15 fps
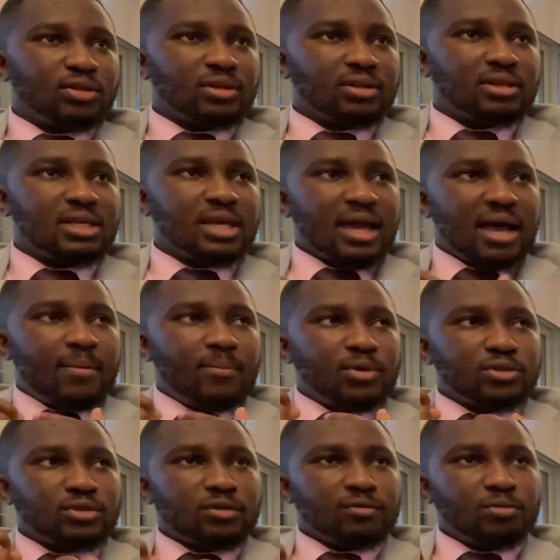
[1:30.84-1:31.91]
The
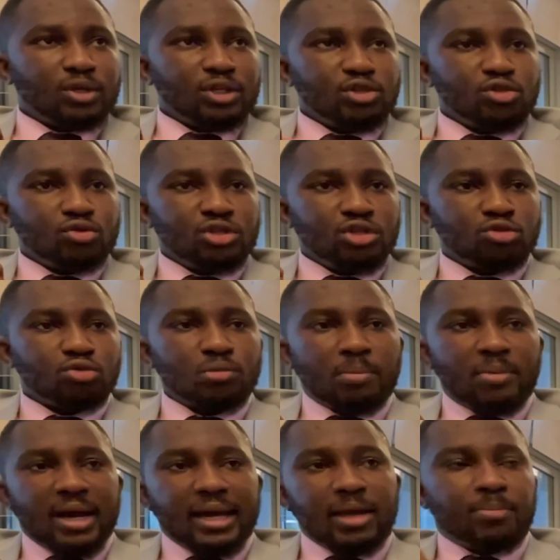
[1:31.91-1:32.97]
amount of money you use to
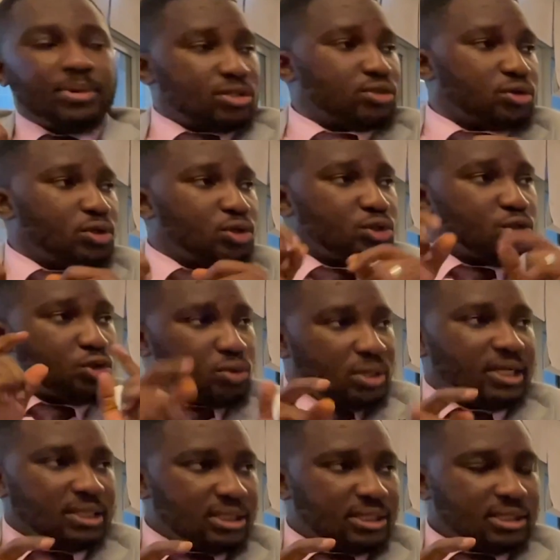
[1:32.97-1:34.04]
buy a particular
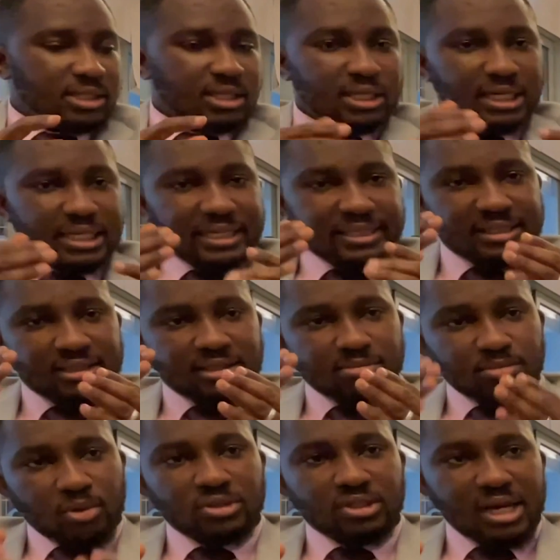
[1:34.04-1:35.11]
unit, a
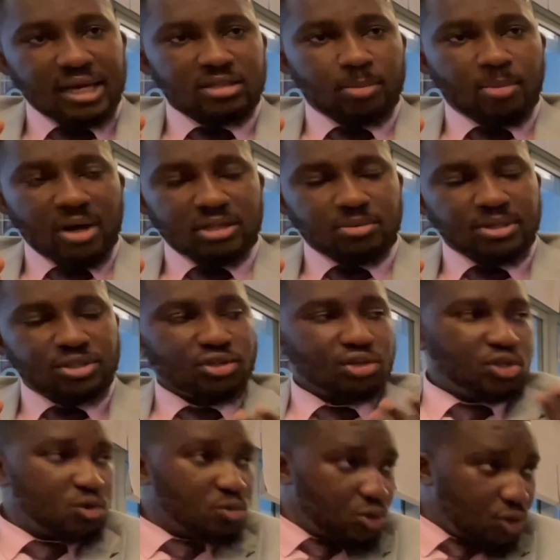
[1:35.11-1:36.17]
small sized apartment
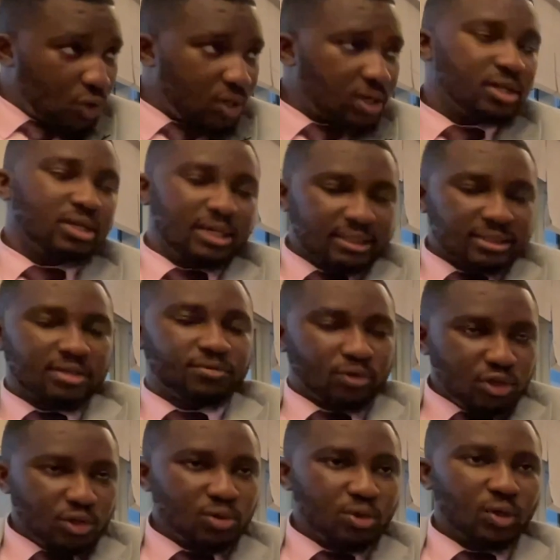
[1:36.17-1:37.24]
in New York, let's say for
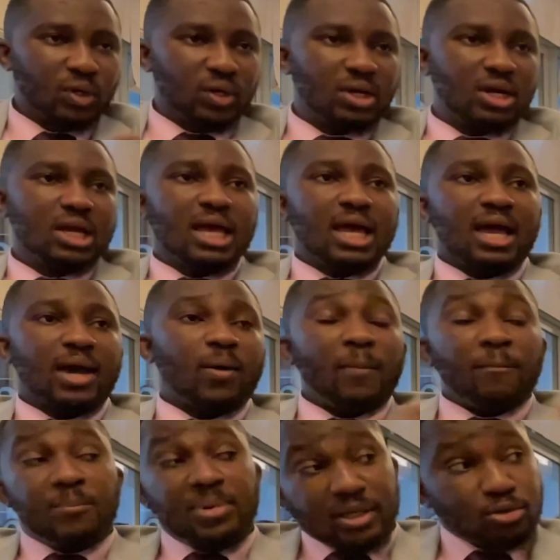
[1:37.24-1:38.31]
New York,
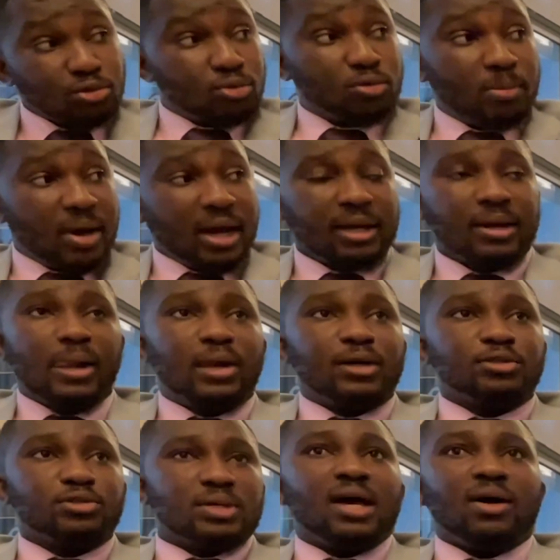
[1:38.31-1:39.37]
compared to Dubai.
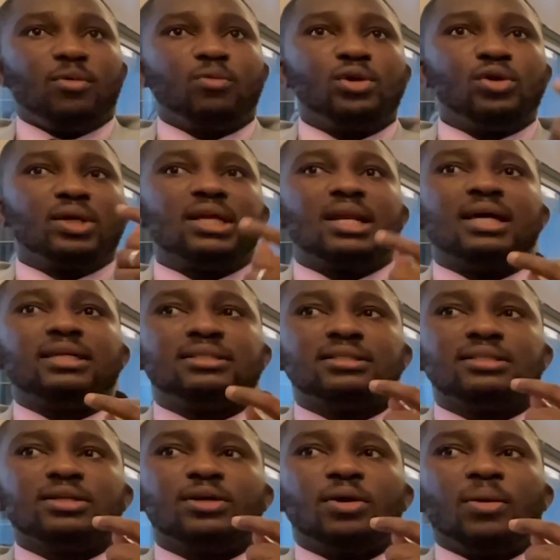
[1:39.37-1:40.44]
So now we're looking at
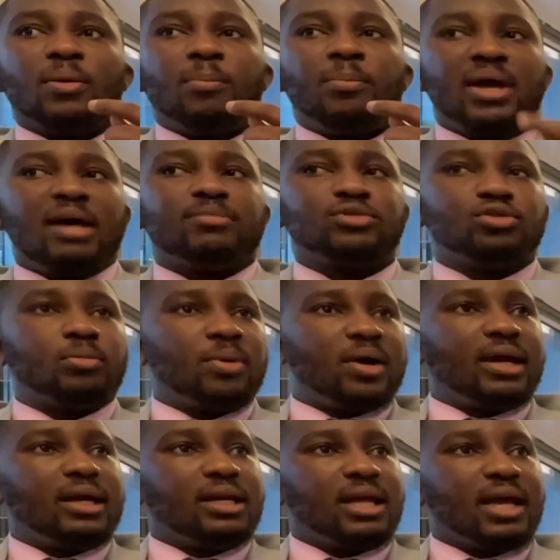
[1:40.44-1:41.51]
perhaps you're
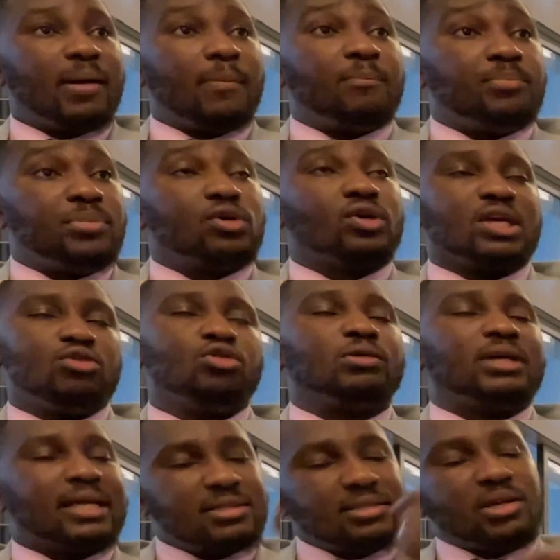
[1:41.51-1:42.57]
buying you're
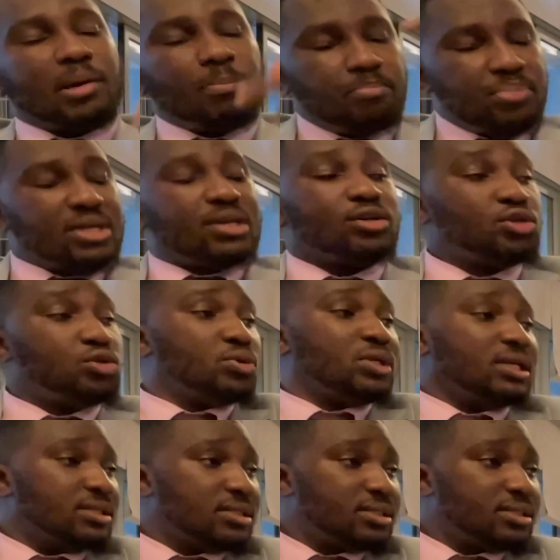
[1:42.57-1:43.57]
getting a bigger unit